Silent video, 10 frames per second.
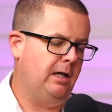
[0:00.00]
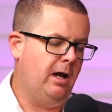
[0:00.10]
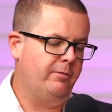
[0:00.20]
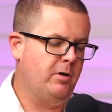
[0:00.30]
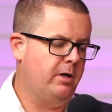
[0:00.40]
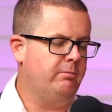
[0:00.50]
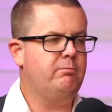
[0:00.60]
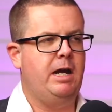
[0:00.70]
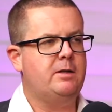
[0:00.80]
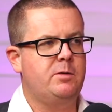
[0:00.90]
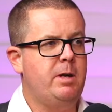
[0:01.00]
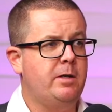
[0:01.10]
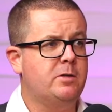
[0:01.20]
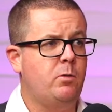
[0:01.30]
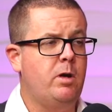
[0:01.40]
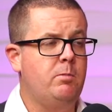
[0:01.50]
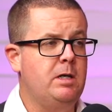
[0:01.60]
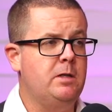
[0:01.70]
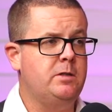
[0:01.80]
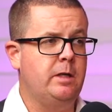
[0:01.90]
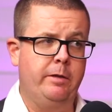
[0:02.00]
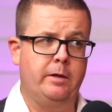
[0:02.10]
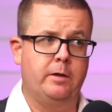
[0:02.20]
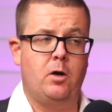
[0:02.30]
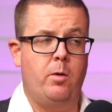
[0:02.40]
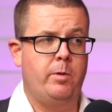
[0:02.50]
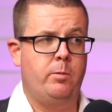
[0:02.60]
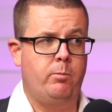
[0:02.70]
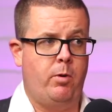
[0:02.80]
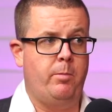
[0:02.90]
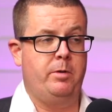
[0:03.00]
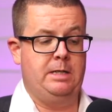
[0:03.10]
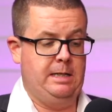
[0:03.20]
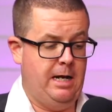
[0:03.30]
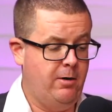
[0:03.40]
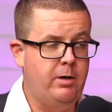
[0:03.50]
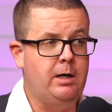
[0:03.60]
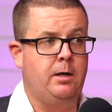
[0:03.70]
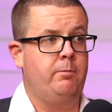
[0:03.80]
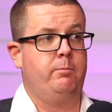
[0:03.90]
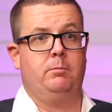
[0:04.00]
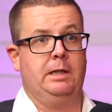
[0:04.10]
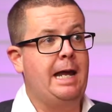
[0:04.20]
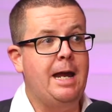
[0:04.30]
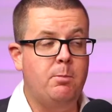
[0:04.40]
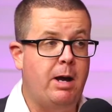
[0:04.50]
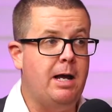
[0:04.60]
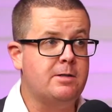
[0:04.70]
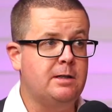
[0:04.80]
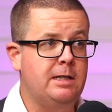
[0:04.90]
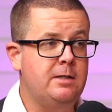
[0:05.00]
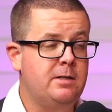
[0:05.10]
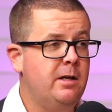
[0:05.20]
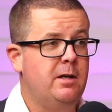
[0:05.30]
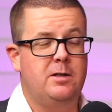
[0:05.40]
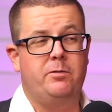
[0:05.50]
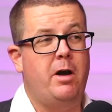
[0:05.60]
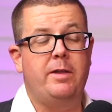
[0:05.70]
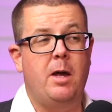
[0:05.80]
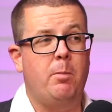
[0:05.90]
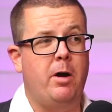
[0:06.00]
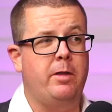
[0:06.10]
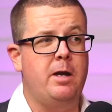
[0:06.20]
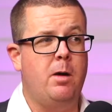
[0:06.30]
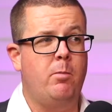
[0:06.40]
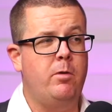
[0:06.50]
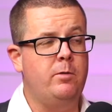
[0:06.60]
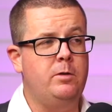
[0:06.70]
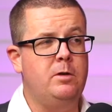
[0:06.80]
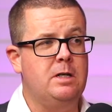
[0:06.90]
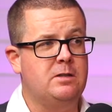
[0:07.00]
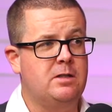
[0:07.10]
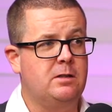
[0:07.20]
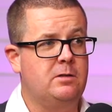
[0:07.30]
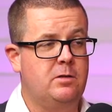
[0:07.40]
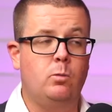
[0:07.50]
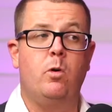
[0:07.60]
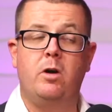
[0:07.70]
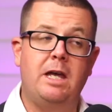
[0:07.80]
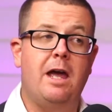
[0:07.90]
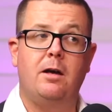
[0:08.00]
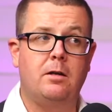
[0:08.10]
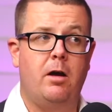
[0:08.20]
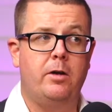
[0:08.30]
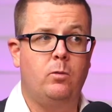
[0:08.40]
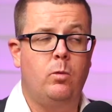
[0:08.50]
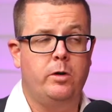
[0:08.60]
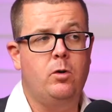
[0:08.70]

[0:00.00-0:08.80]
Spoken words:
I've got X amount of square meters that the common property area land parcel is, divide that by the number of units to work out kind of what your